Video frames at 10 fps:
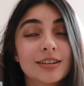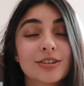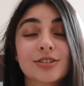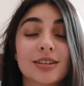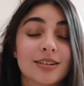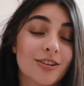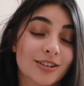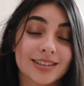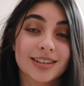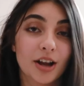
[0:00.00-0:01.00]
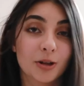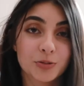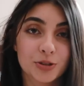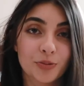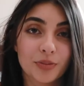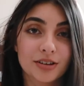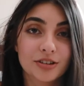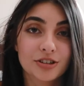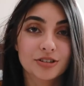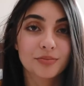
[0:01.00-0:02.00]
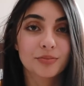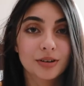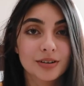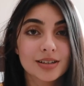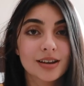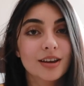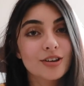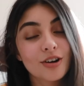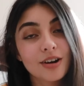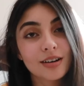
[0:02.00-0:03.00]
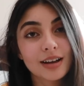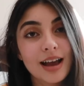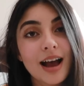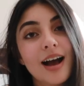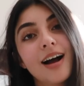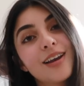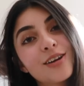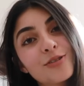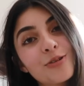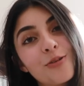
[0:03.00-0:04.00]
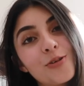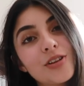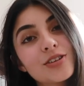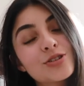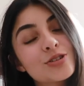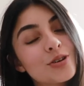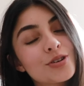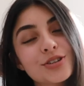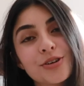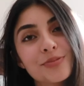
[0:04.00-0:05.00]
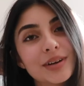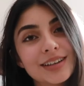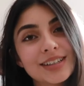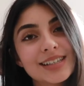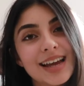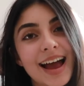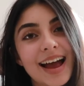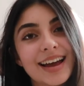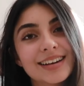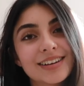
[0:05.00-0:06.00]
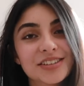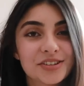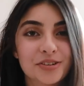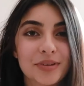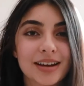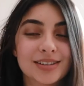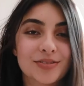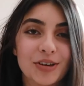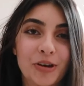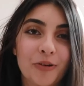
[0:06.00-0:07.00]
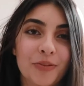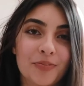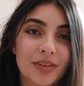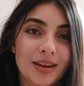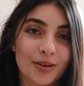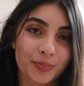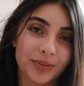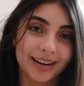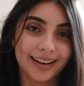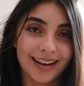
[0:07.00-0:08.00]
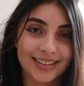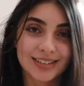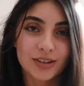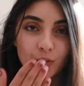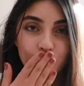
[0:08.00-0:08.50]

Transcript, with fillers: because it honestly helps so much but yeah I love you all so so much and I'll see you in my next video bye guys